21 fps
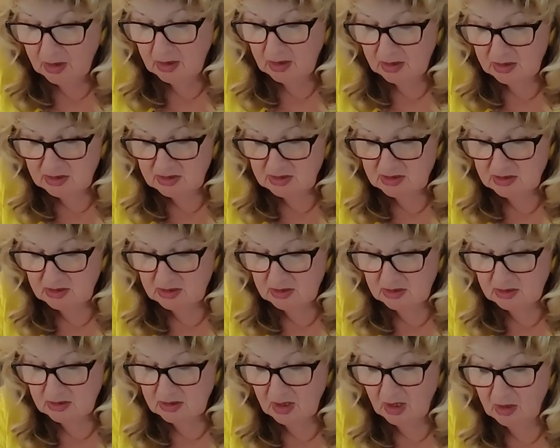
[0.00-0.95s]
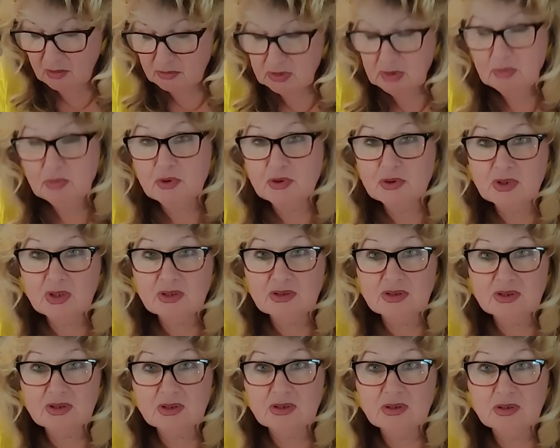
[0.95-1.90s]
has how the
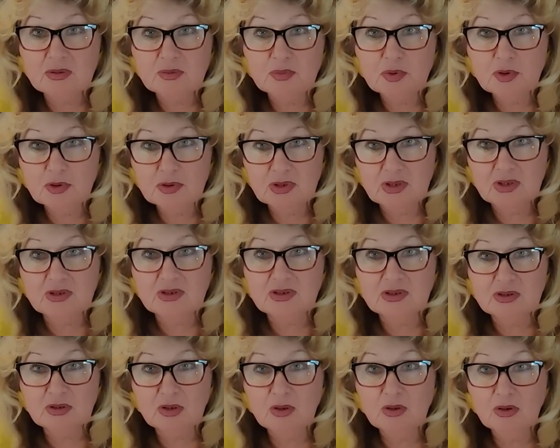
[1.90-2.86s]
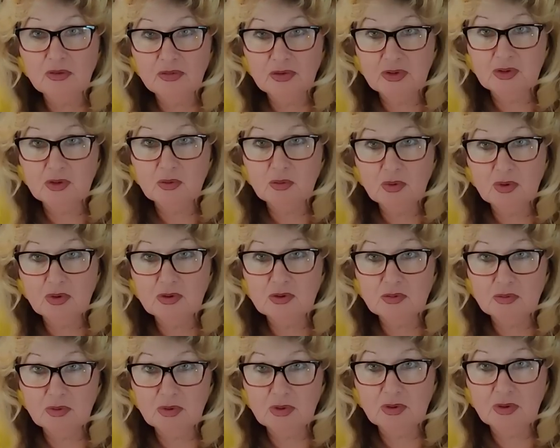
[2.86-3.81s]
protests all over the world
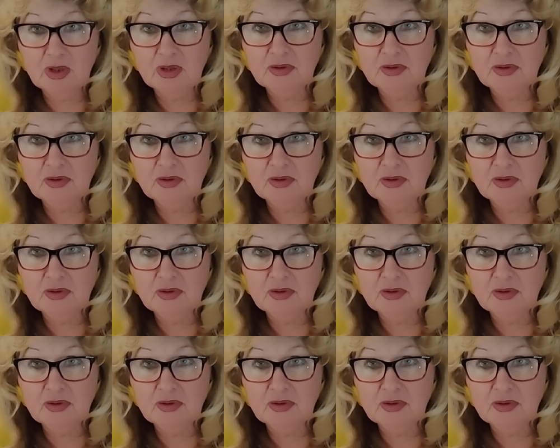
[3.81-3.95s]
will